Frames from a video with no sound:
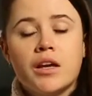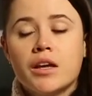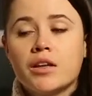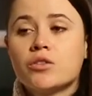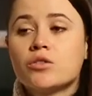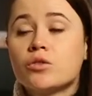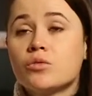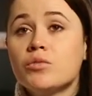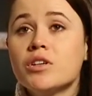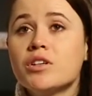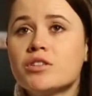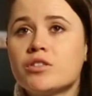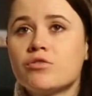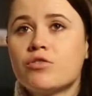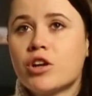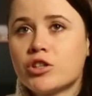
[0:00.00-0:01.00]
And to me,
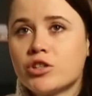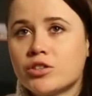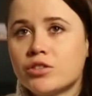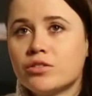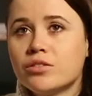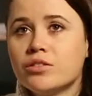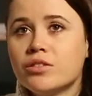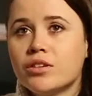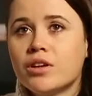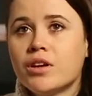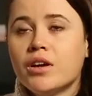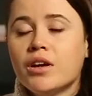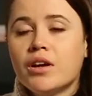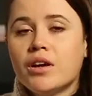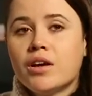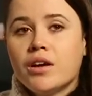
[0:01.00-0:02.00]
as a Russian,
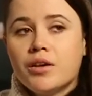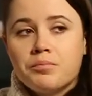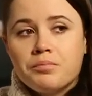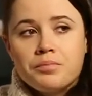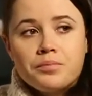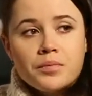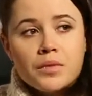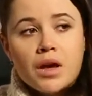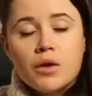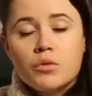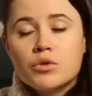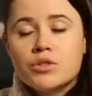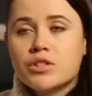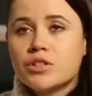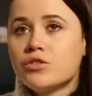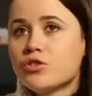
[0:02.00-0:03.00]
I
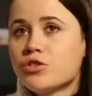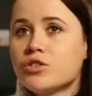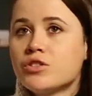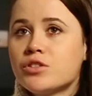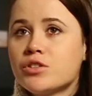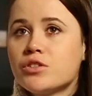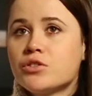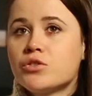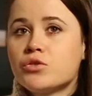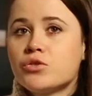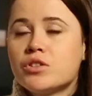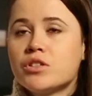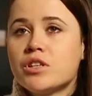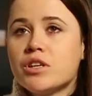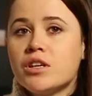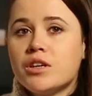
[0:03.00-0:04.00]
was interested to
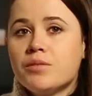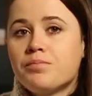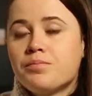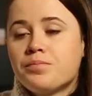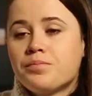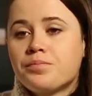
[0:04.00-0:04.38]
see